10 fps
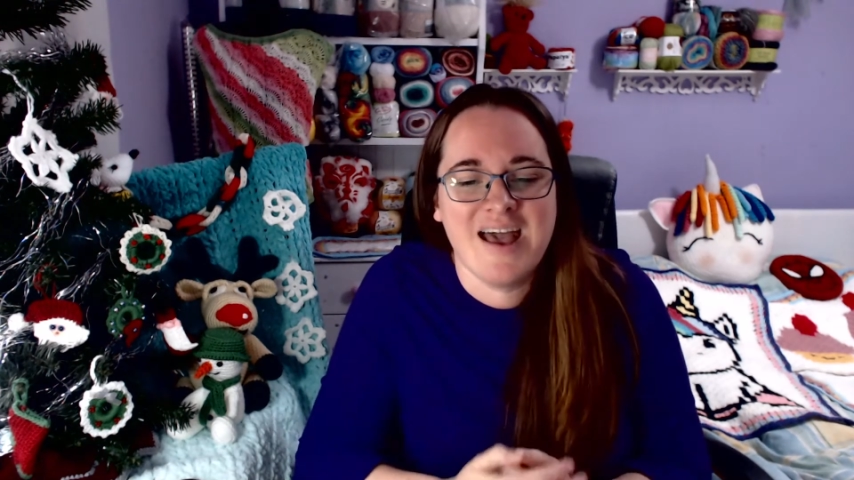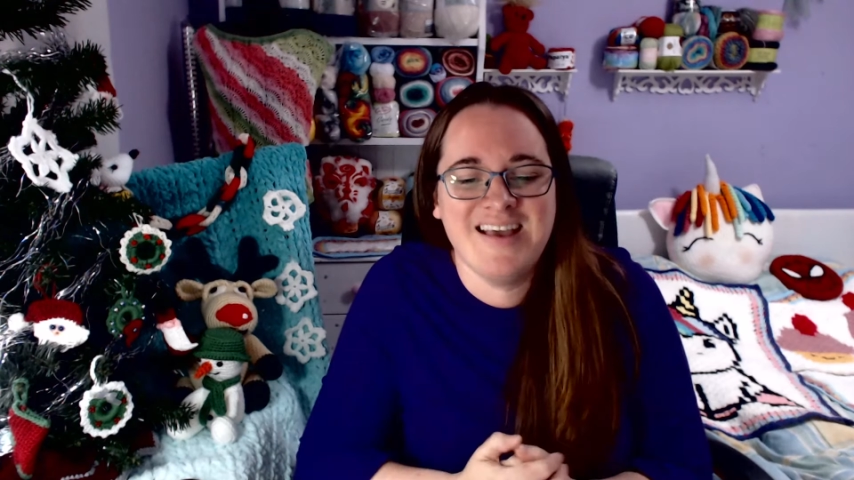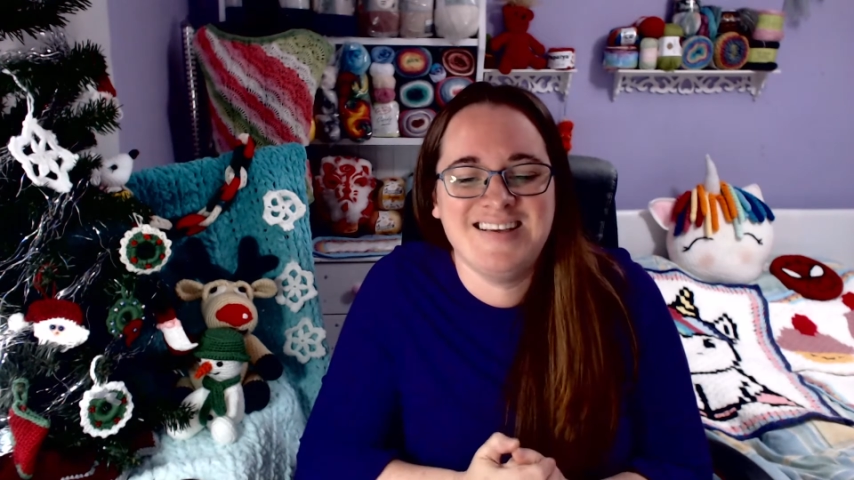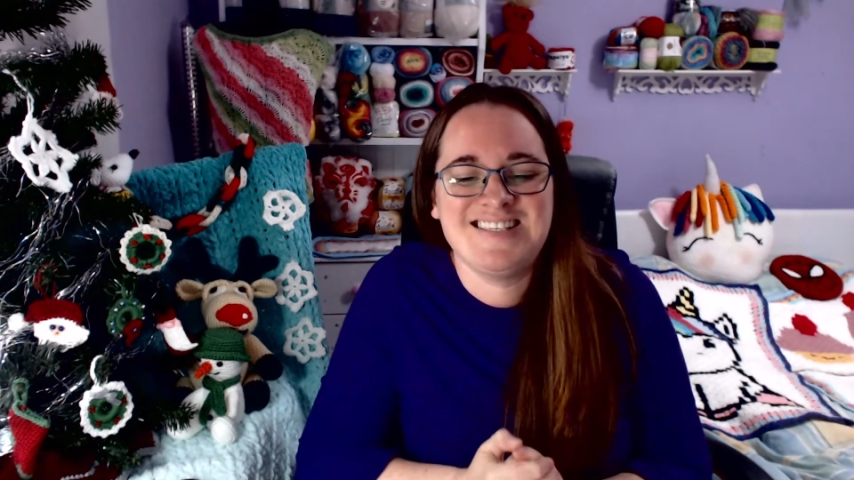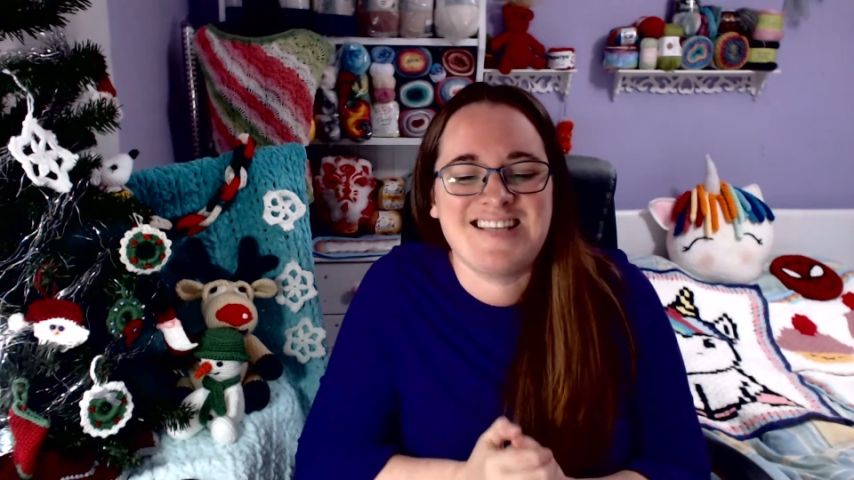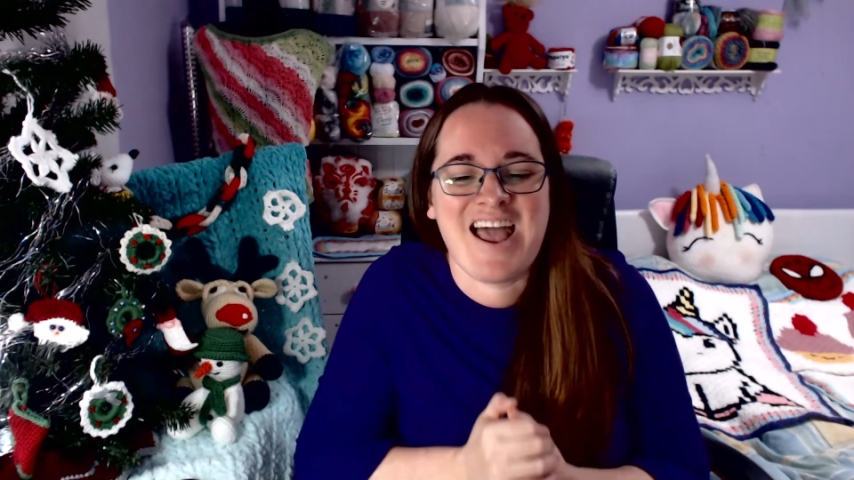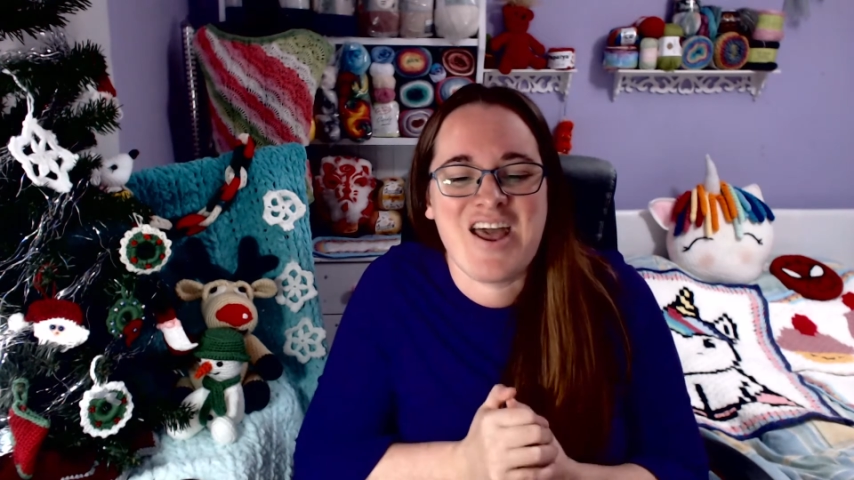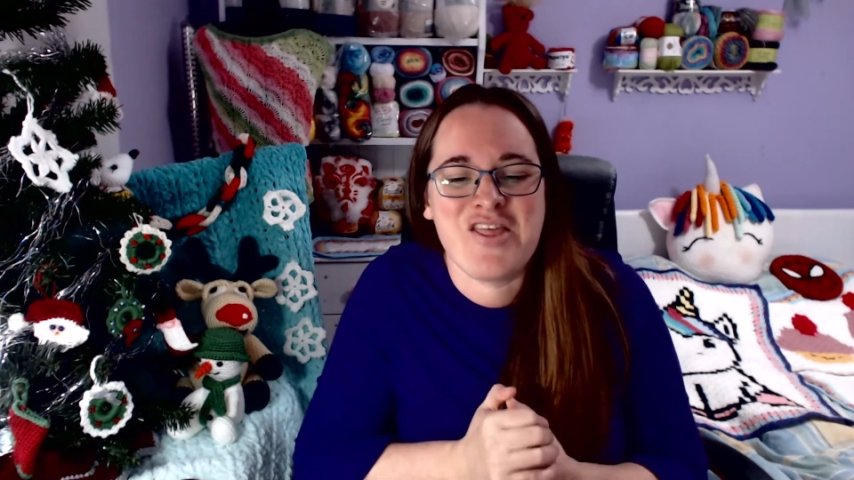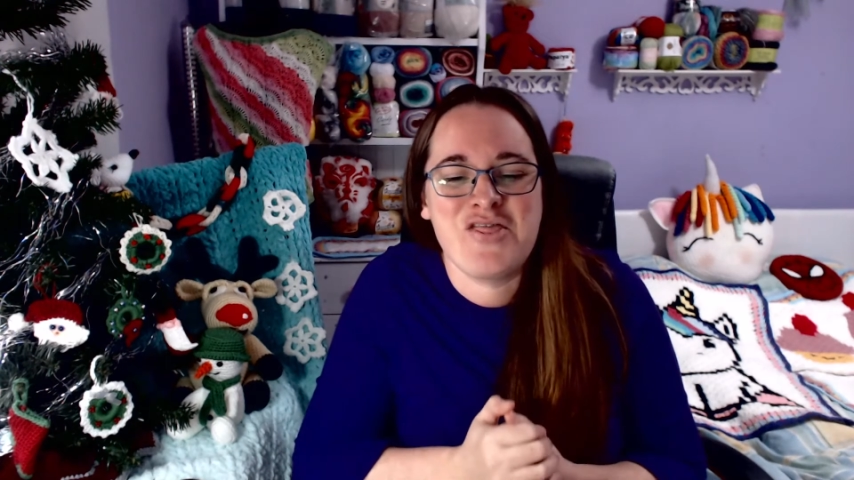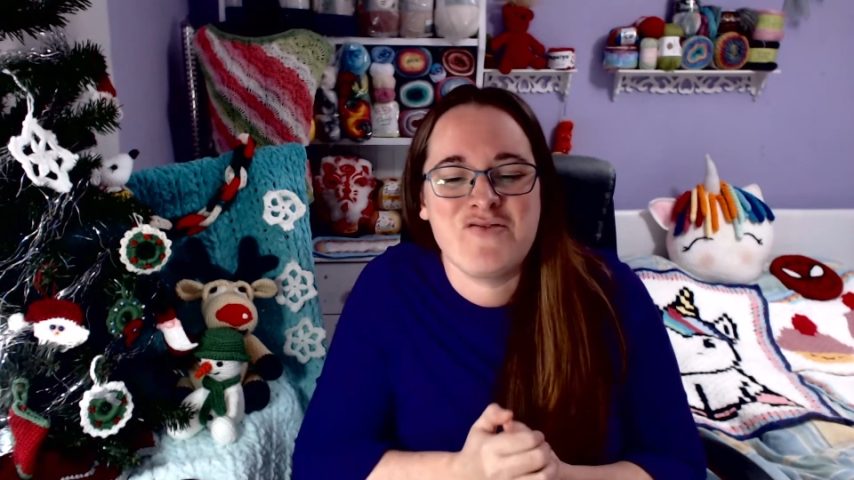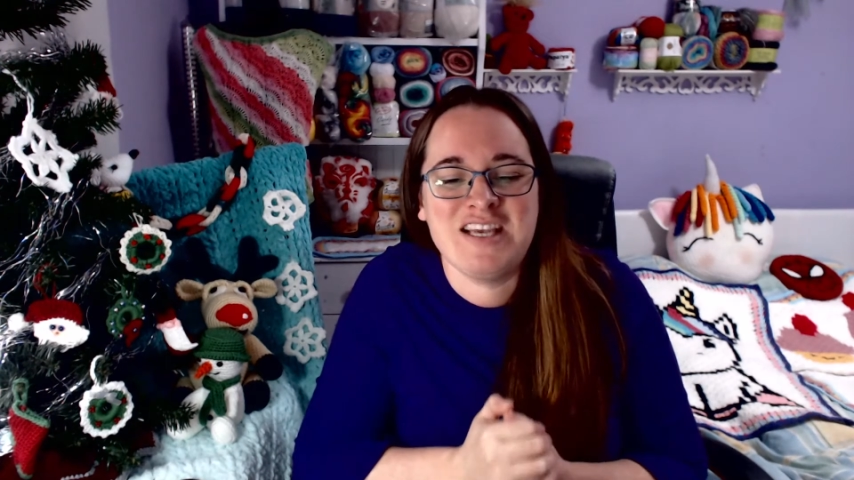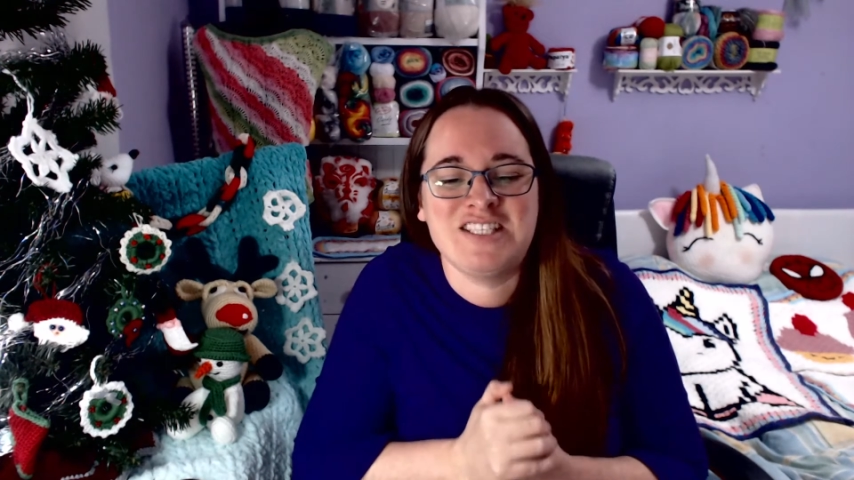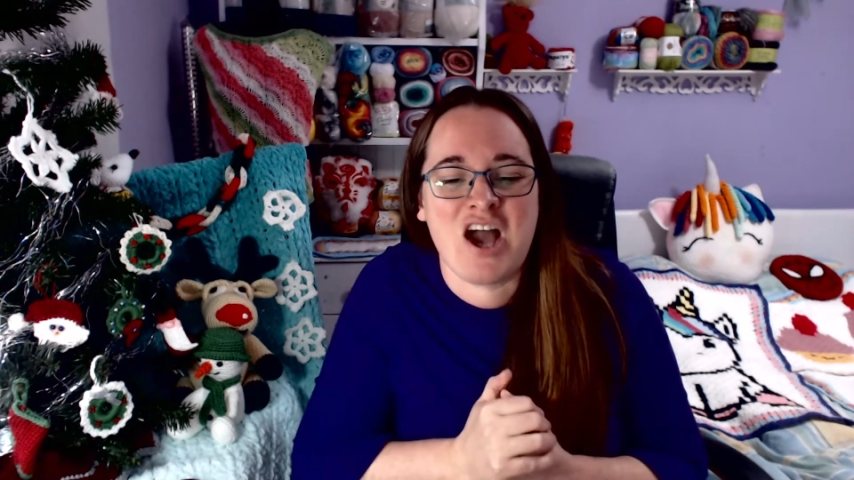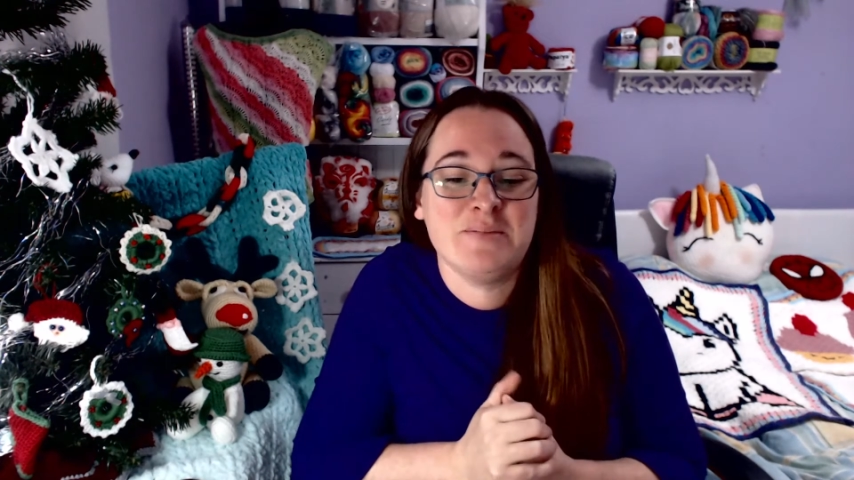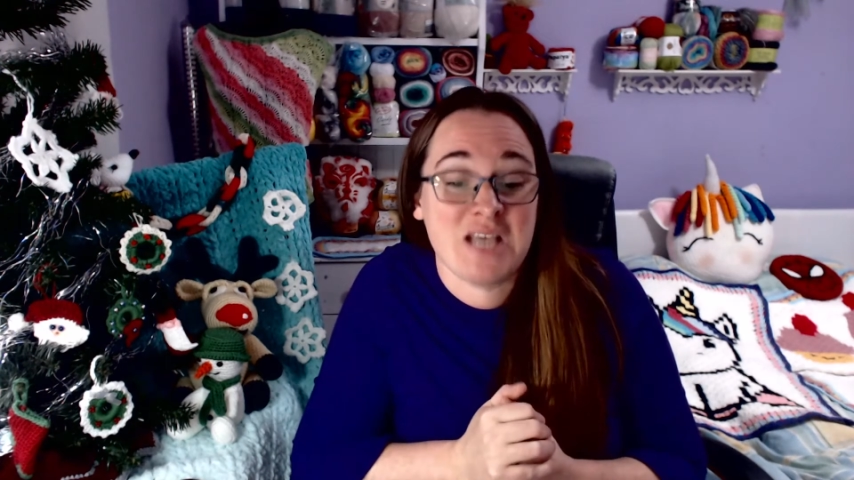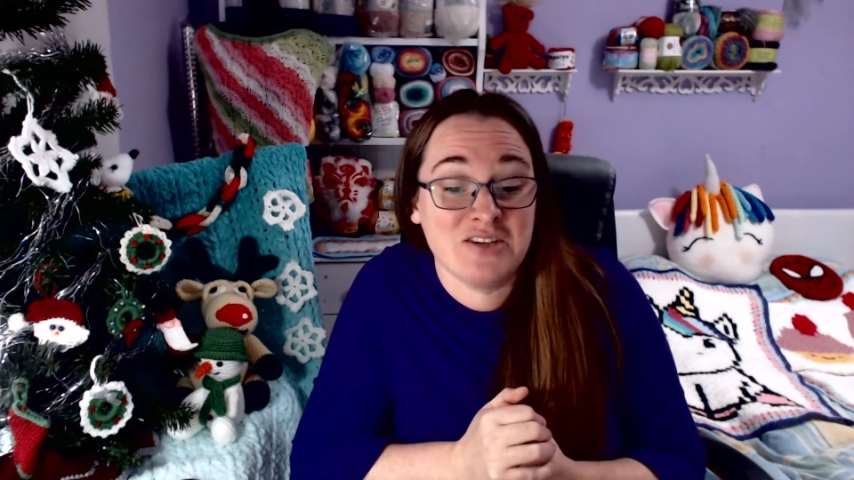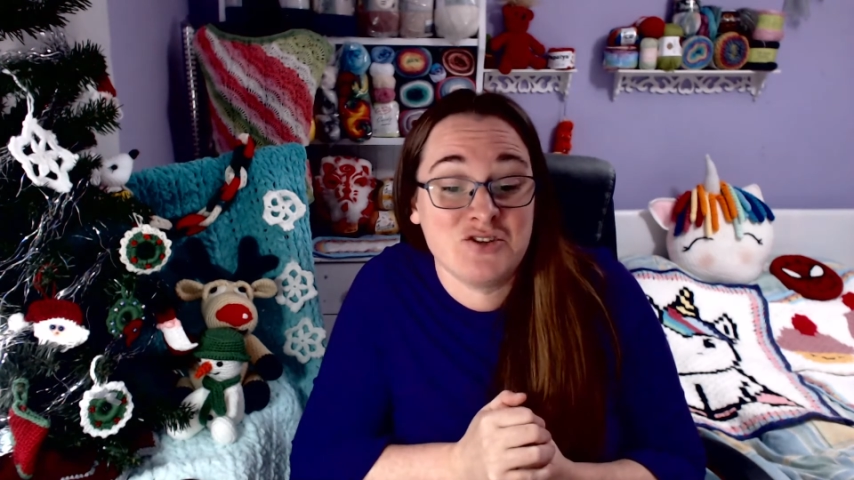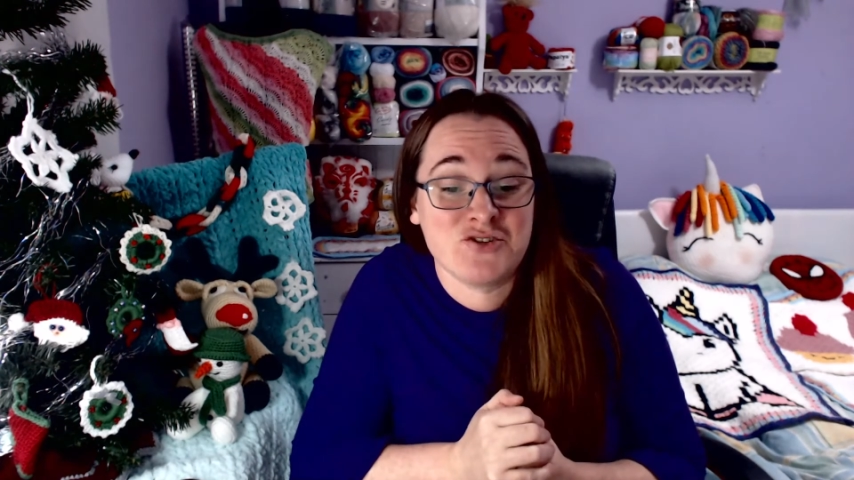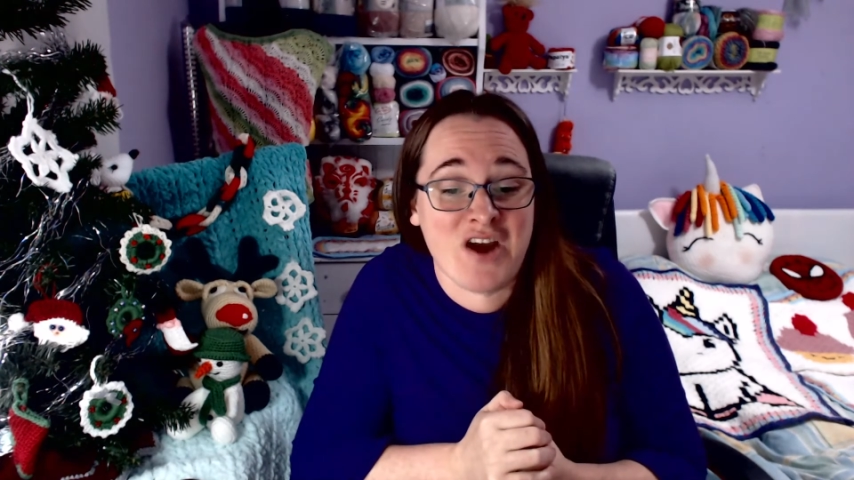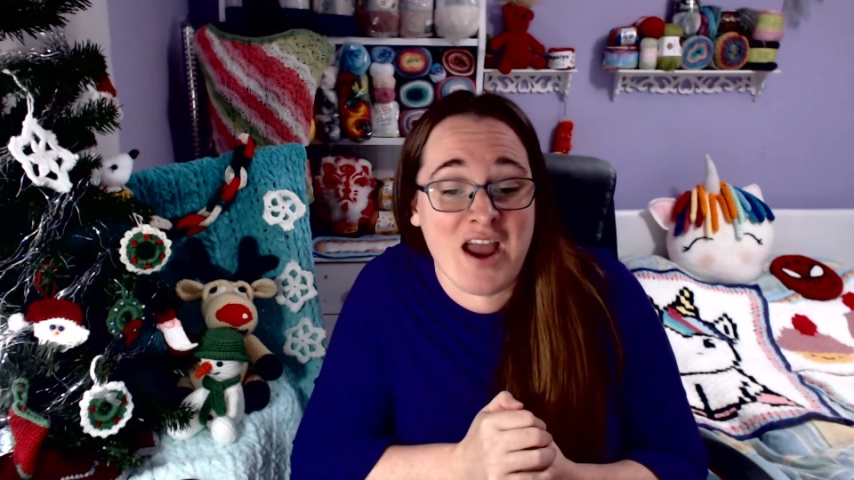It's 3 times
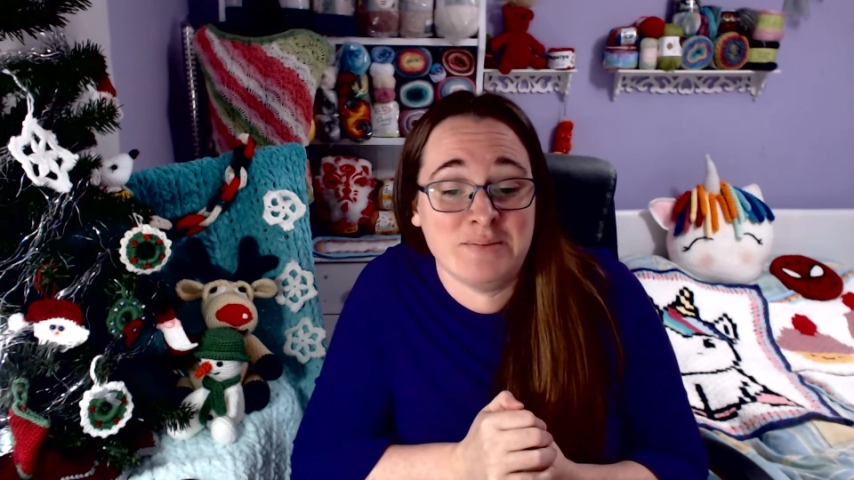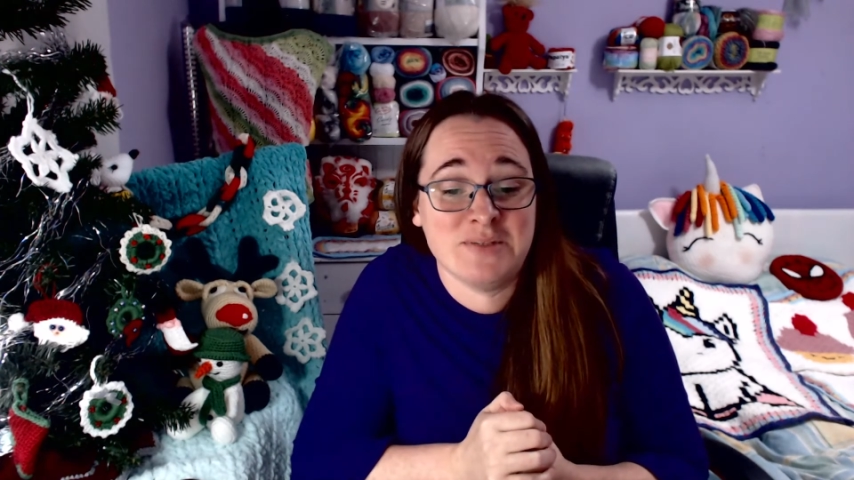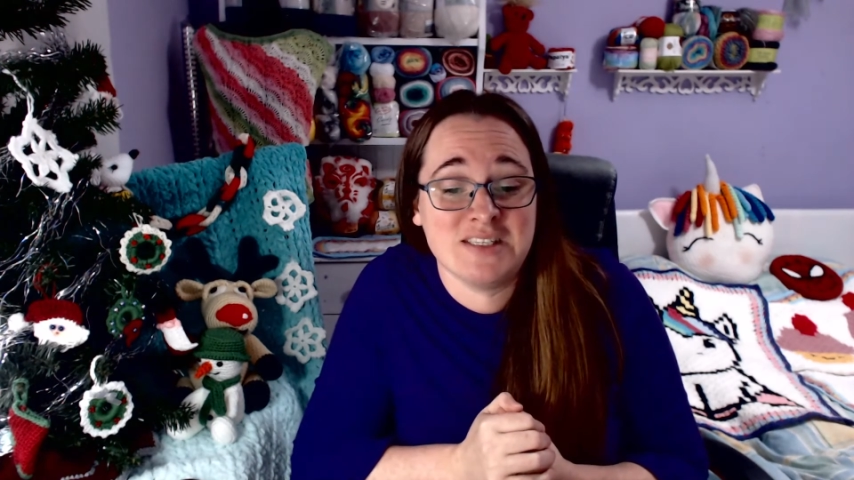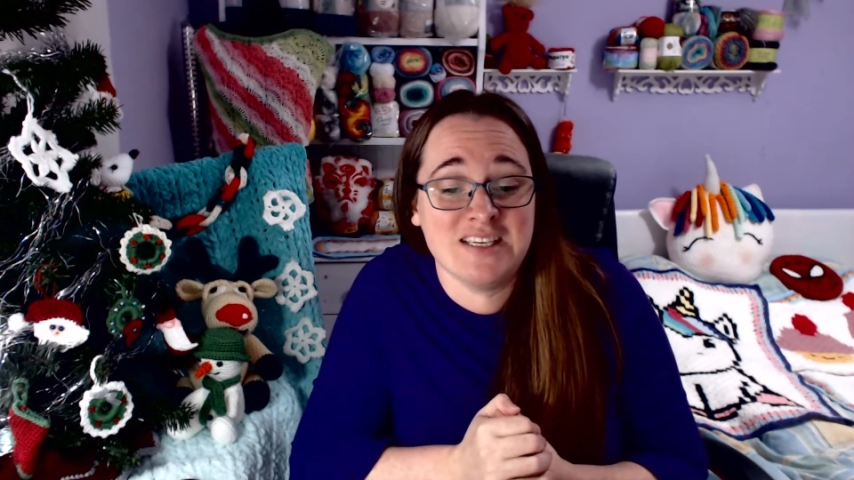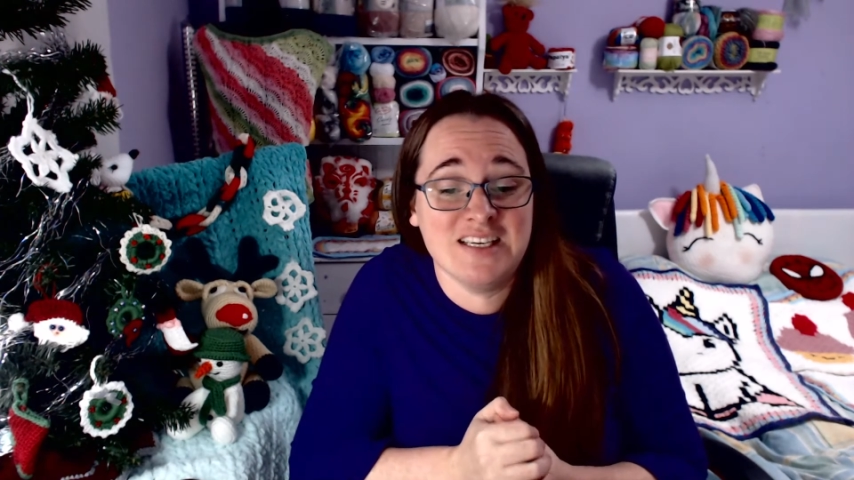100 grams,